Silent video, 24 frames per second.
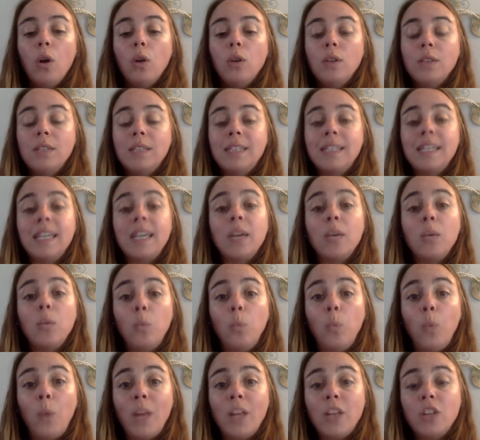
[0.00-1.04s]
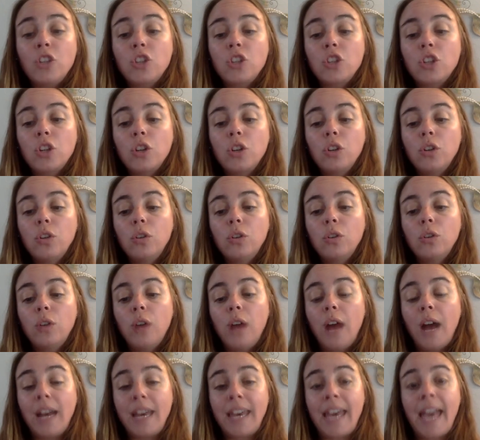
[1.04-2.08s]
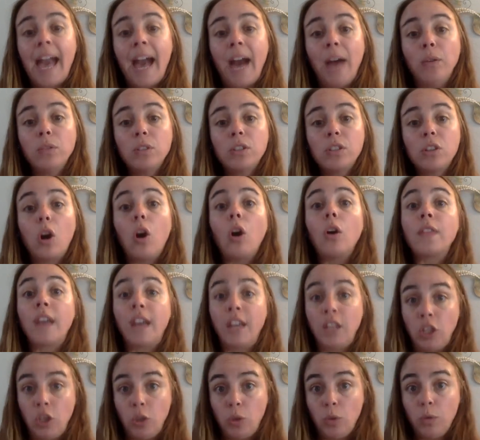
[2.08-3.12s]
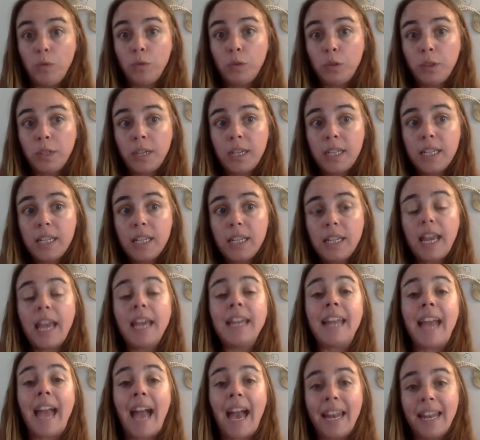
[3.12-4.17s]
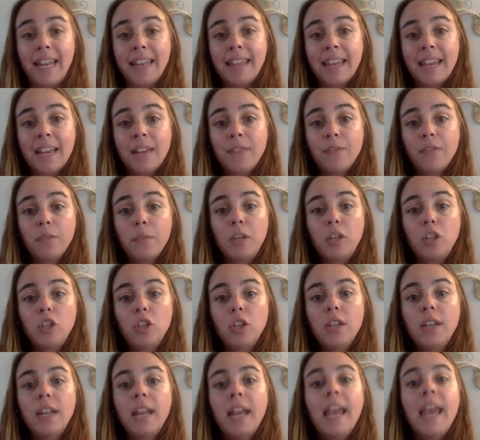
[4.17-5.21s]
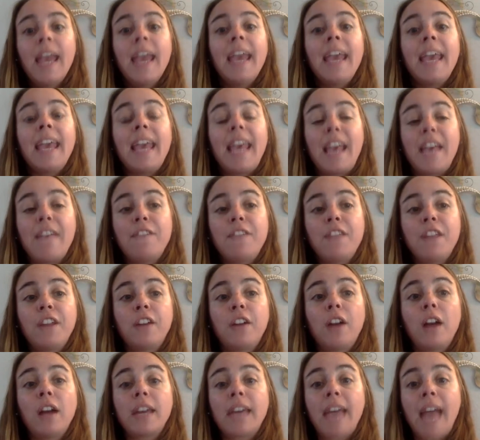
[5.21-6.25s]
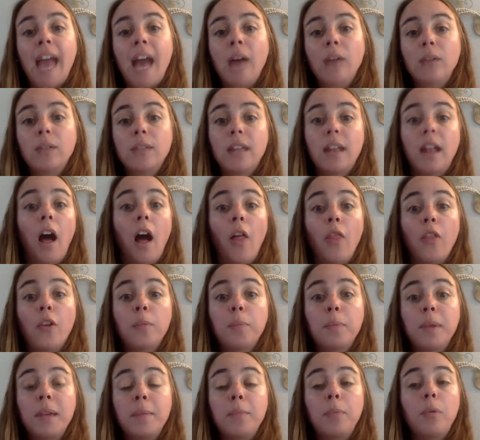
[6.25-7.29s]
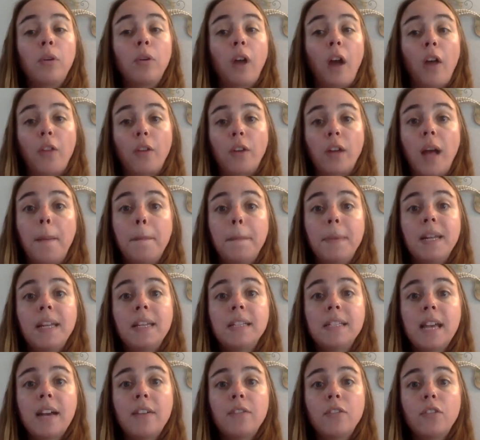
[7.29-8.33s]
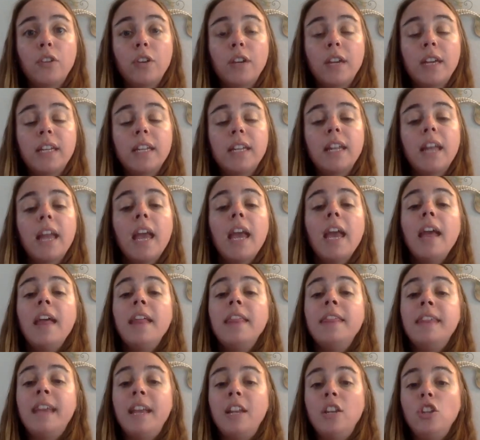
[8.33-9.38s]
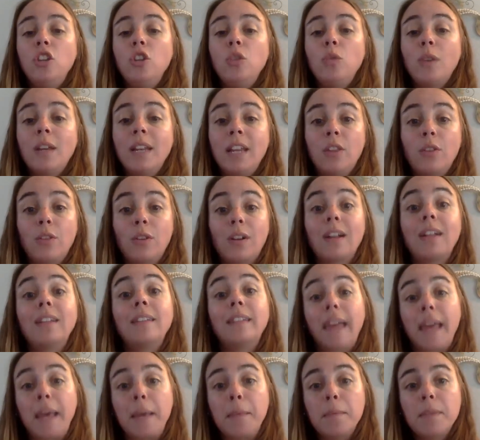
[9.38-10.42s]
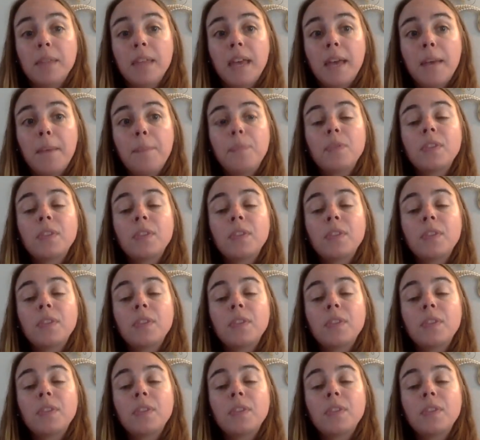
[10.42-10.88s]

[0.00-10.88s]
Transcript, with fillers: see which accounts that you've created and edit that information. If there are accounts that other people or other companies have created, then you can either claim them.